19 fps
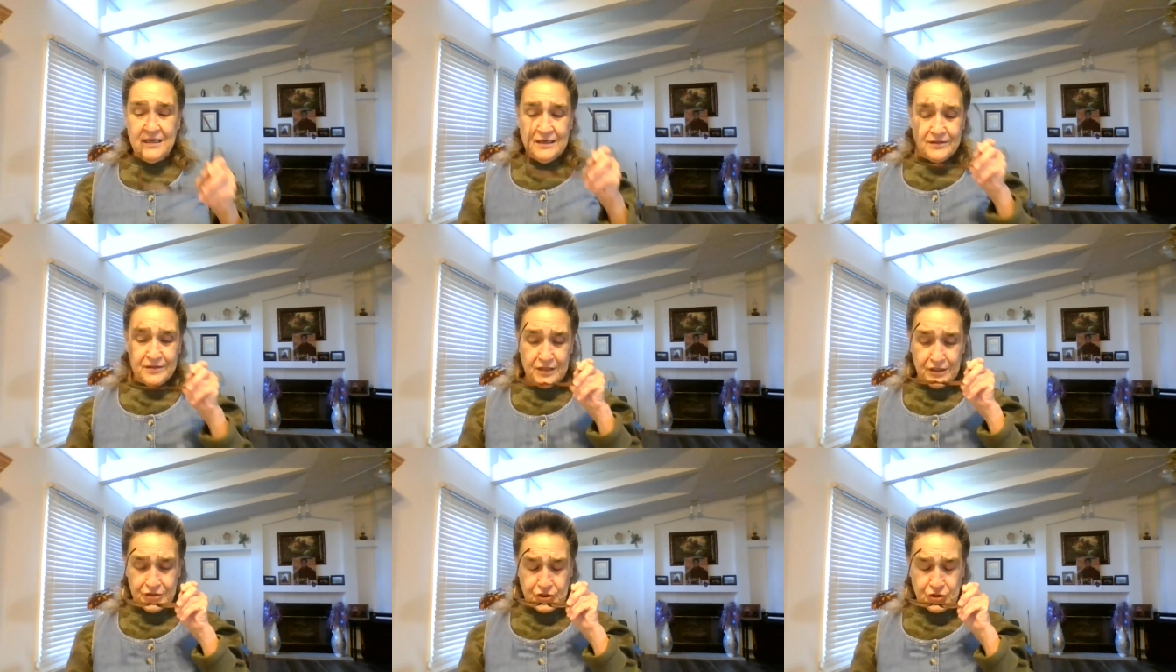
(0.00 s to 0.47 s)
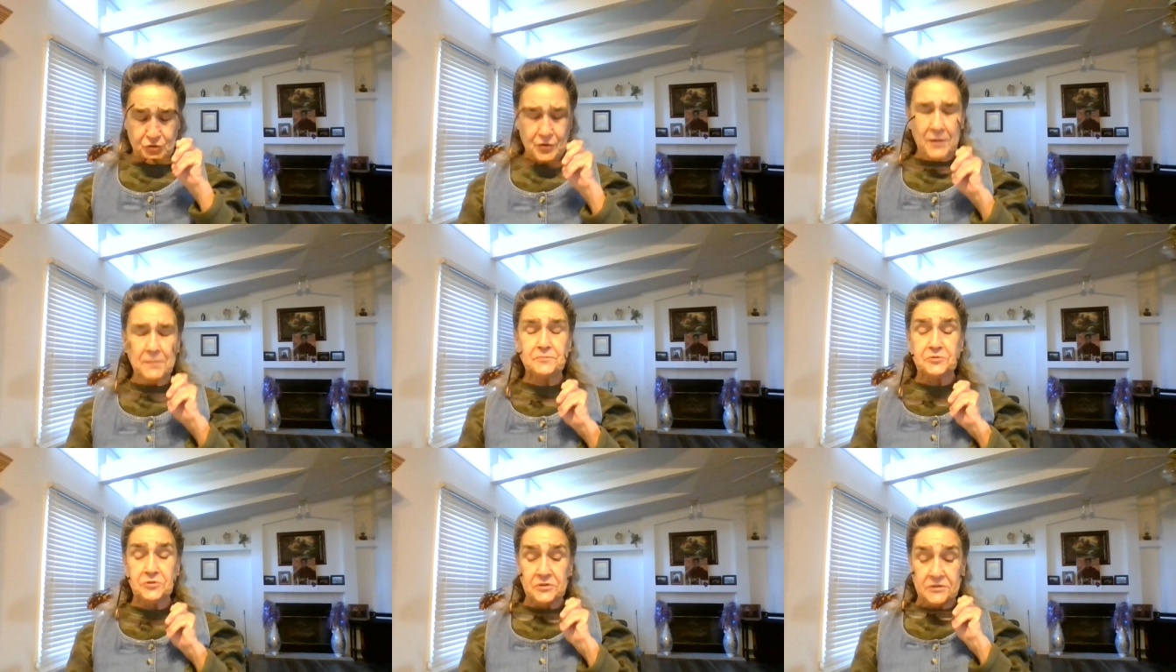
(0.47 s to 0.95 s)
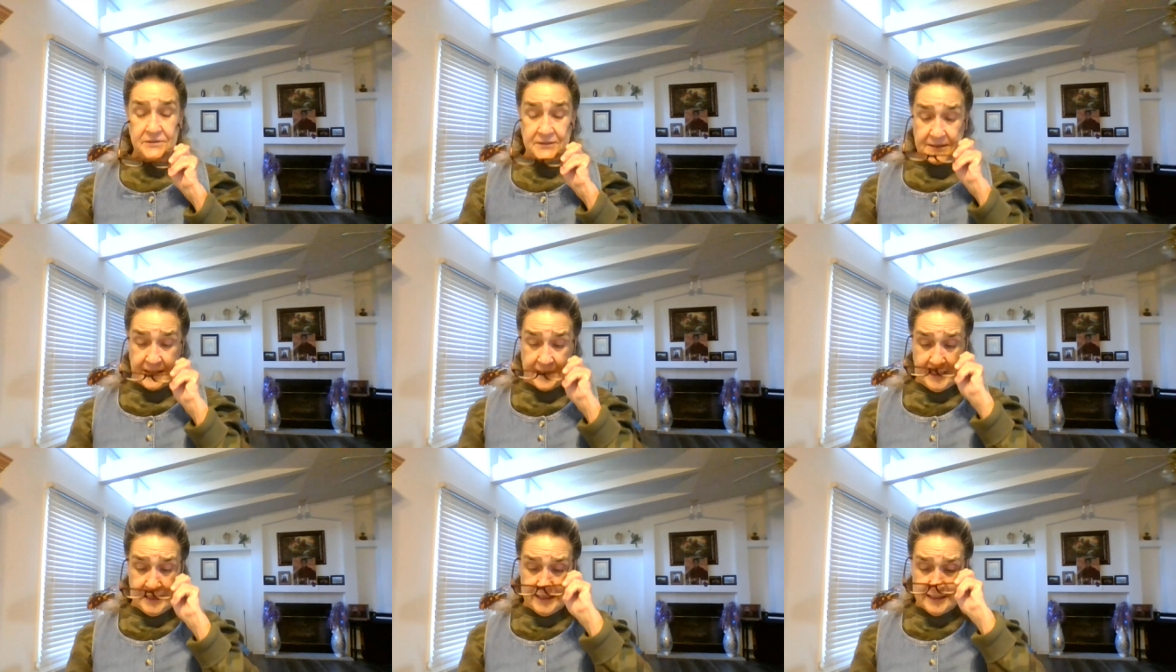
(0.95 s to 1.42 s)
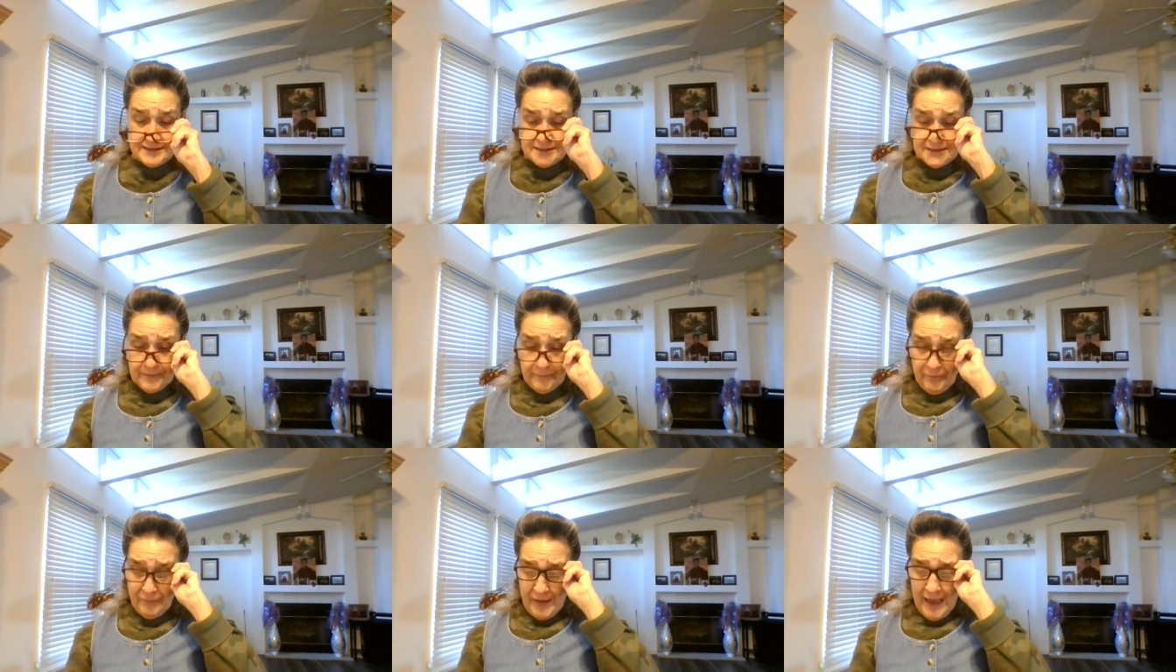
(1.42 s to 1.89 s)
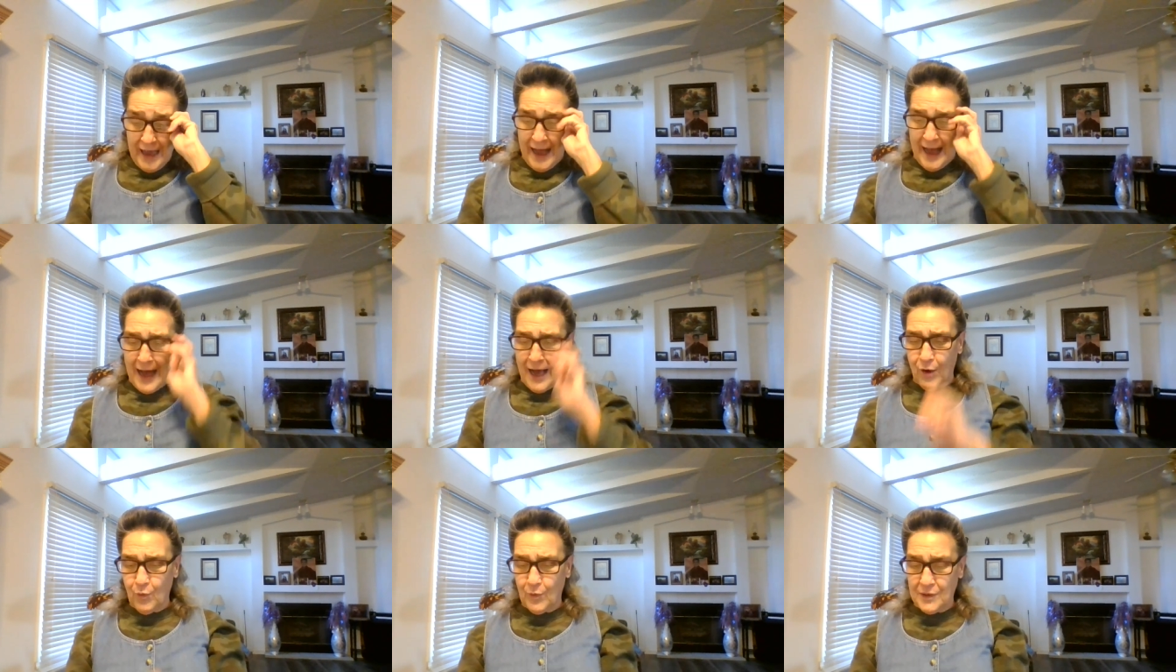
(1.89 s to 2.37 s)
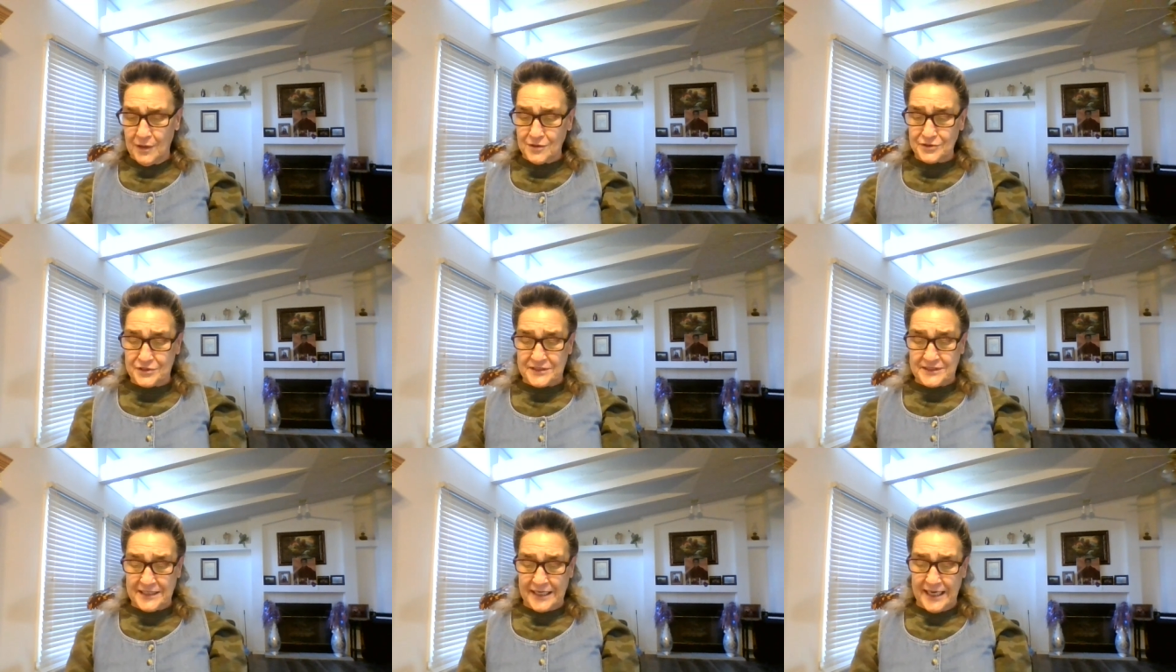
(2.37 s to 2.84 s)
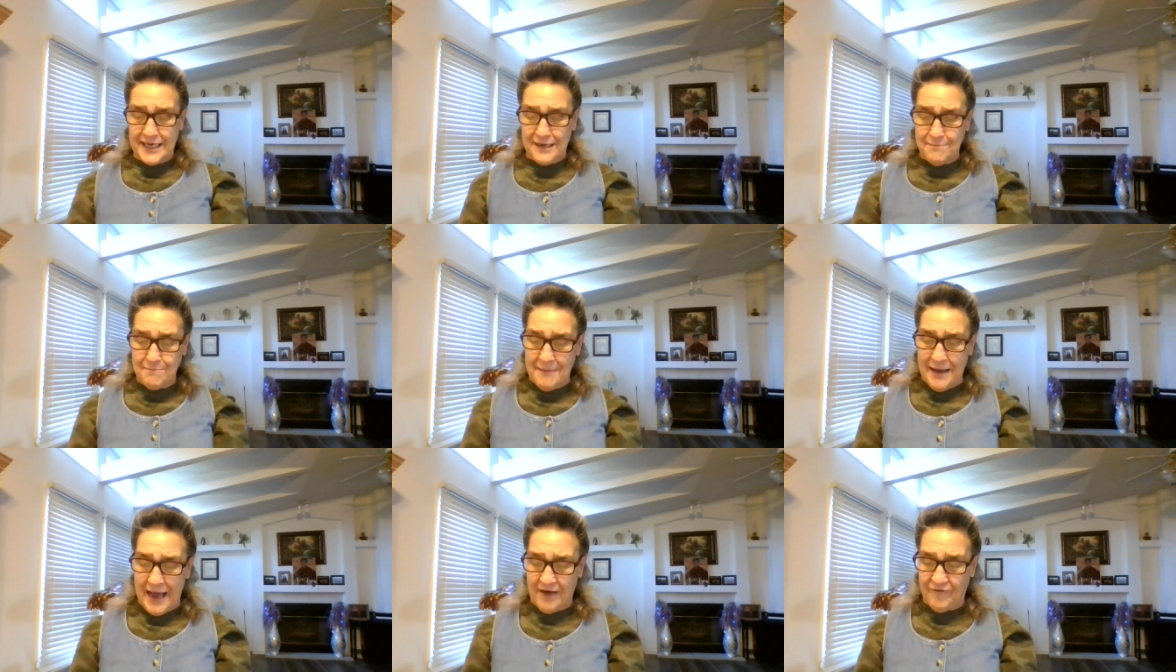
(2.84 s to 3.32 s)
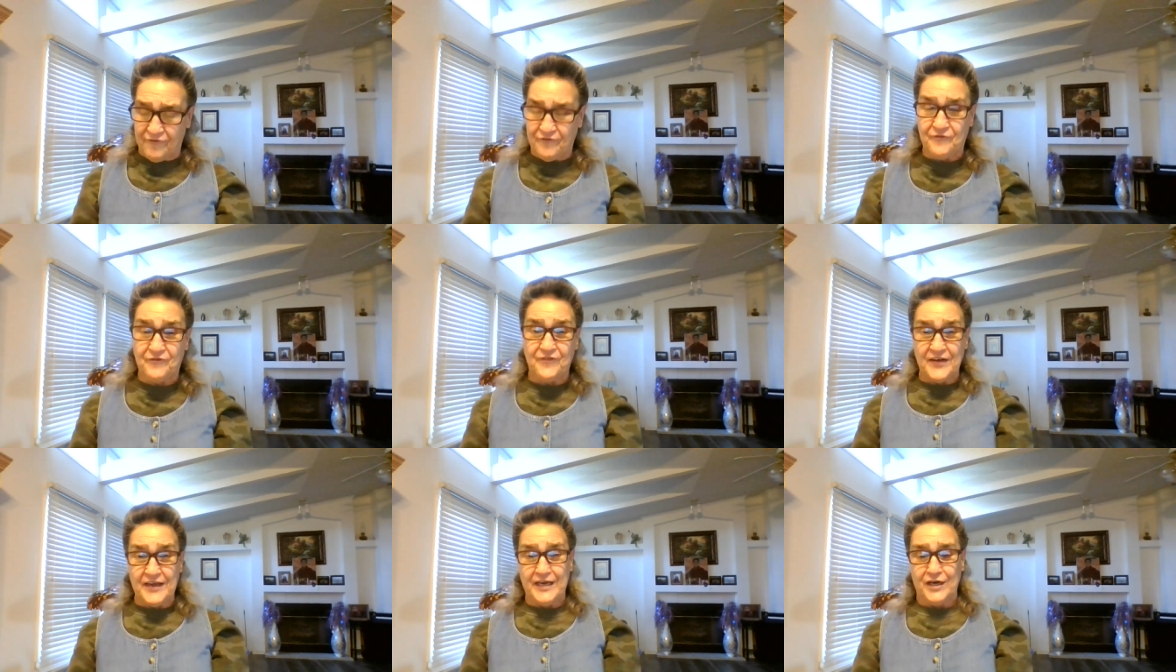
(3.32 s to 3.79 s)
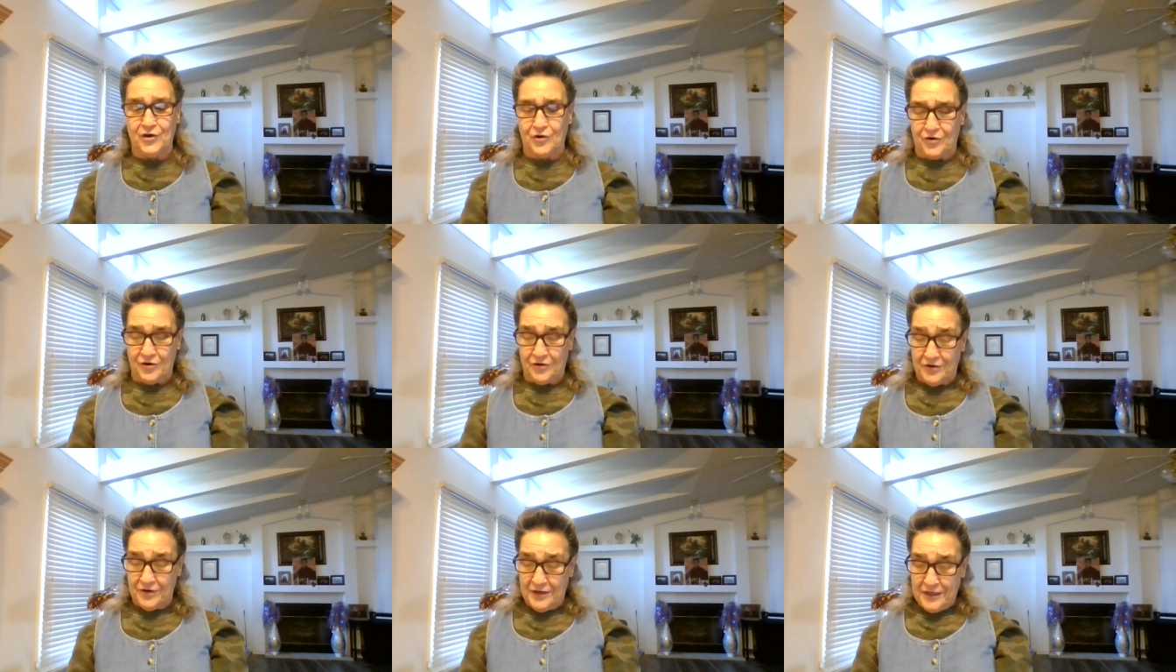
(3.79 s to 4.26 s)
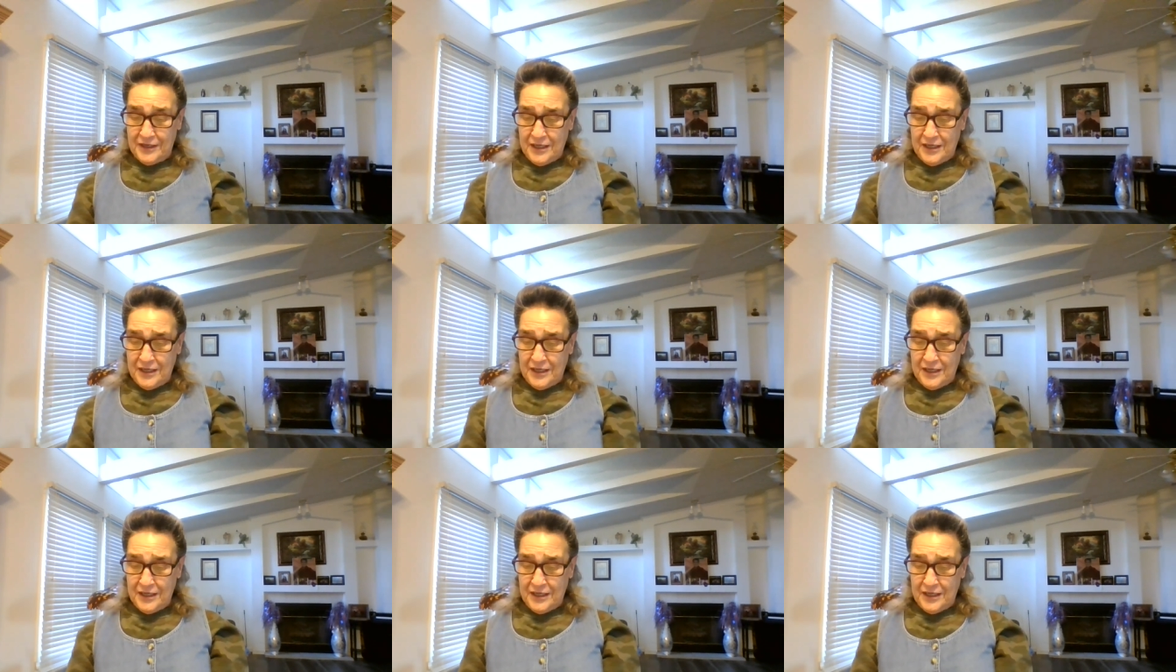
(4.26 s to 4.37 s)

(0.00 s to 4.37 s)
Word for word: the scripture says, I will send my fear